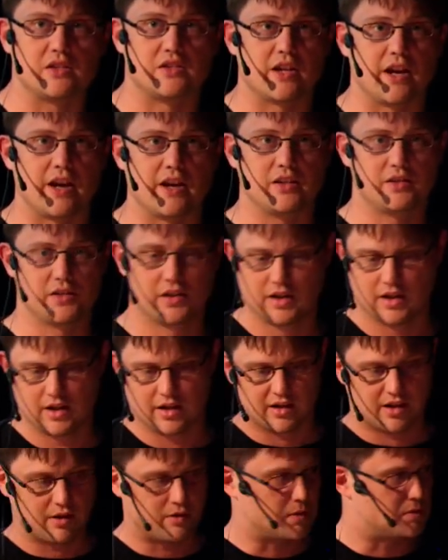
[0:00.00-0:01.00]
these days,
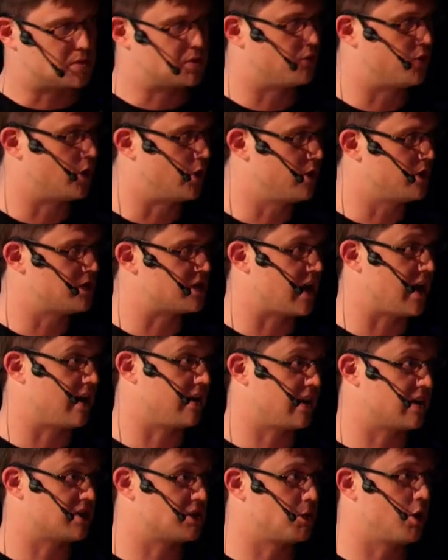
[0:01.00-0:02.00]
give them some photos that,
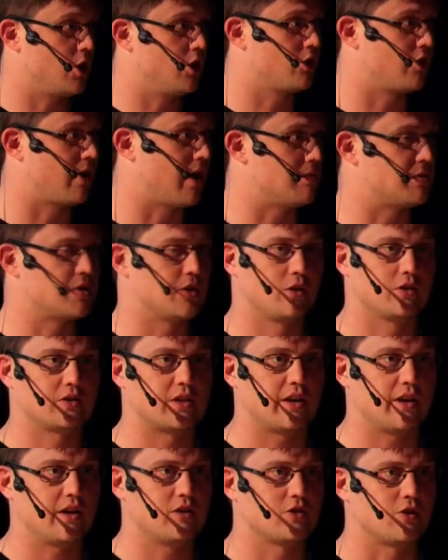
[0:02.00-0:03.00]
and get some holograms that
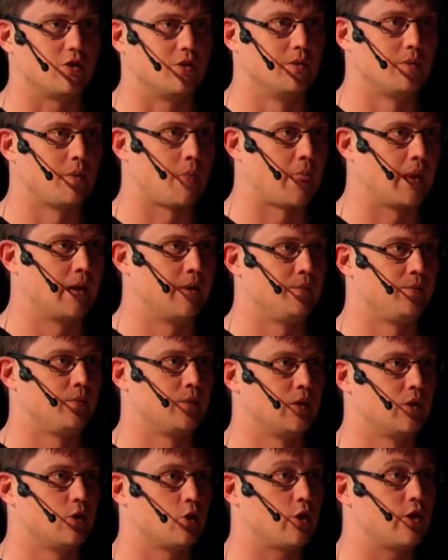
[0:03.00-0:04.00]
looked identical.
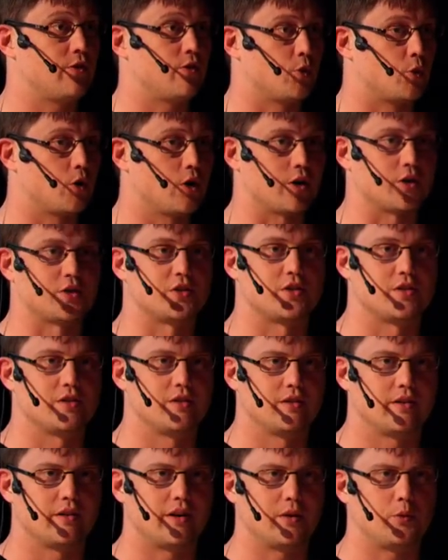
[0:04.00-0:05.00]
Or even worse,
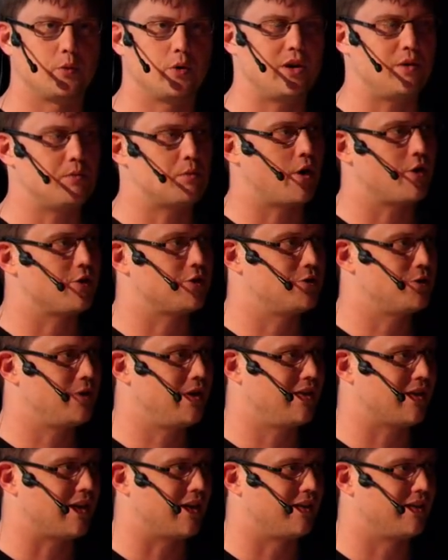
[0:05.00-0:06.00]
I wouldn't even bother
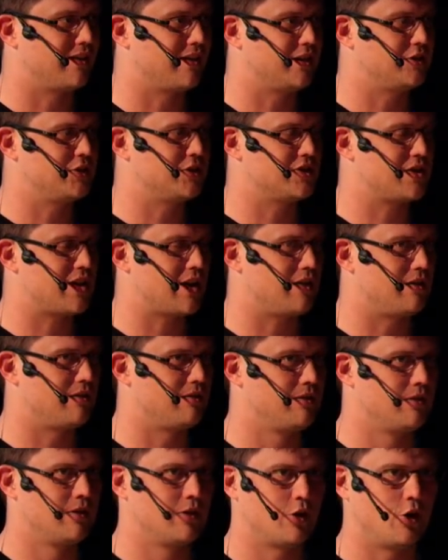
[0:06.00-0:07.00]
doing that. I'd just get
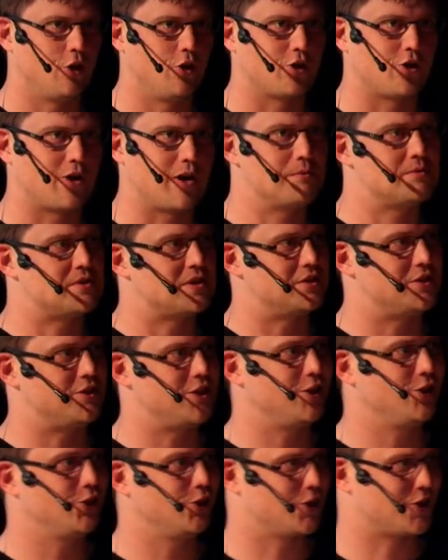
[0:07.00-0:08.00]
holograms that
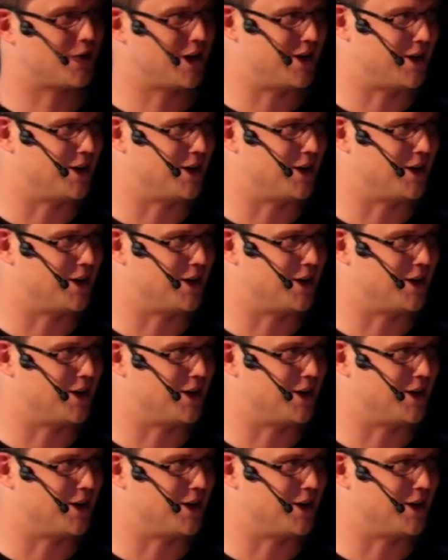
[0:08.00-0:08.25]
didn't look